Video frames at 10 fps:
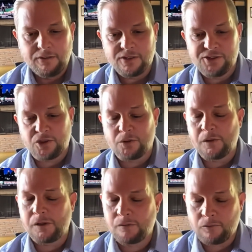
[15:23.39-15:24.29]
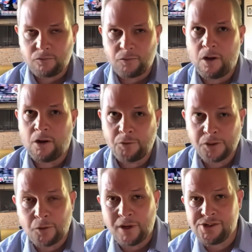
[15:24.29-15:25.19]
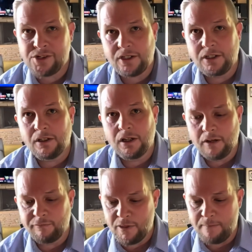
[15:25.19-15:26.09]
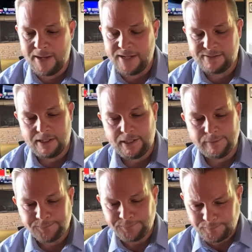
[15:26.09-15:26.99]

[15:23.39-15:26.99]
there's a regression for the base set.